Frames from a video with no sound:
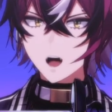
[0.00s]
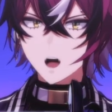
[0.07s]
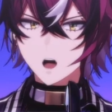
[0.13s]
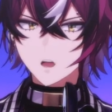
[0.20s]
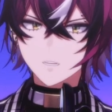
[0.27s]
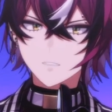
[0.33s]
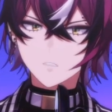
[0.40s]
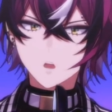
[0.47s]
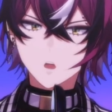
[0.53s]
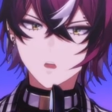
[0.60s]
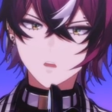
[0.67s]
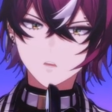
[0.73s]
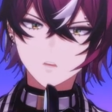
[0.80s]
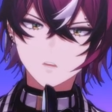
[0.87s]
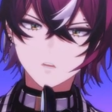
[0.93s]
But it
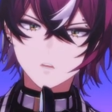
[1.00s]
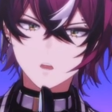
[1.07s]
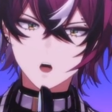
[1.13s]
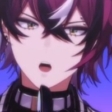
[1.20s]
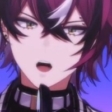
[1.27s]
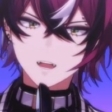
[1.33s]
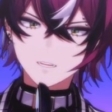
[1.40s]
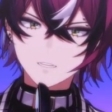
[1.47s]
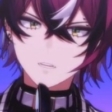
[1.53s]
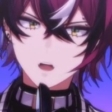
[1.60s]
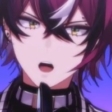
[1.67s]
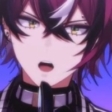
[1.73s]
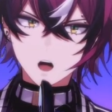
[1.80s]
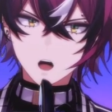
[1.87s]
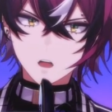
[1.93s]
seems
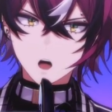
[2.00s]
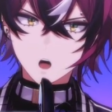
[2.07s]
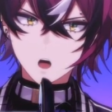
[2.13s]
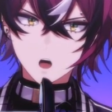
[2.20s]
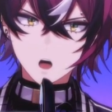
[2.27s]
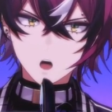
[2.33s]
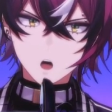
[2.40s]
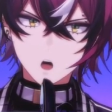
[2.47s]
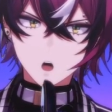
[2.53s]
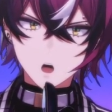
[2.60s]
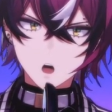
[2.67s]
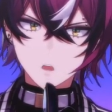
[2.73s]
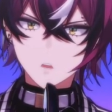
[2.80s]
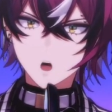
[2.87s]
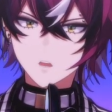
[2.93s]
that
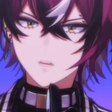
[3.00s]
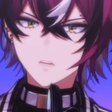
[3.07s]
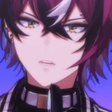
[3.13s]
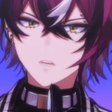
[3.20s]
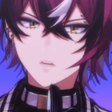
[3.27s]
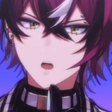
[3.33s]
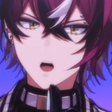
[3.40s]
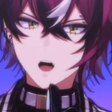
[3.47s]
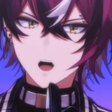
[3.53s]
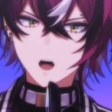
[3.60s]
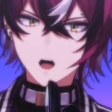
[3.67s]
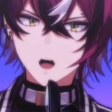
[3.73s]
once the